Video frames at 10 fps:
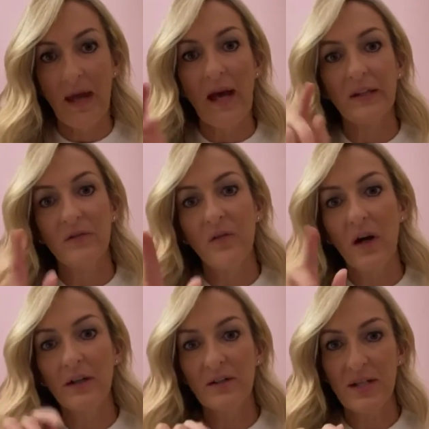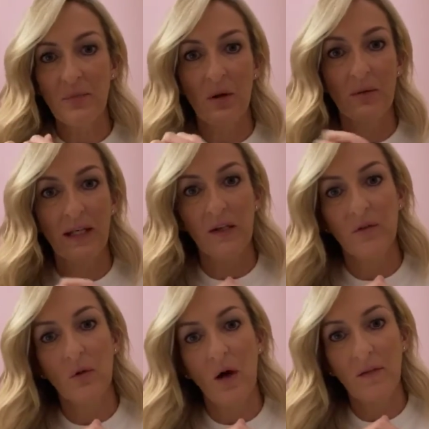And the final tip I would give
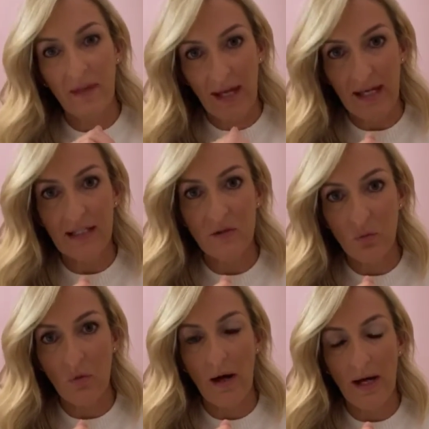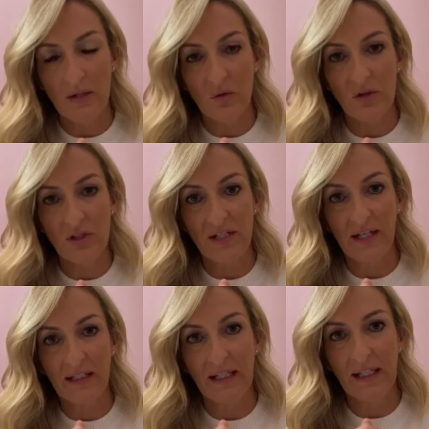you on the hand hand washing
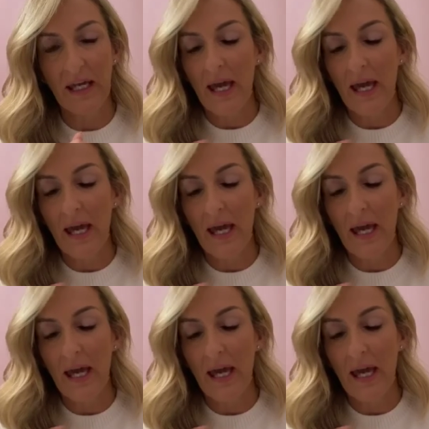technique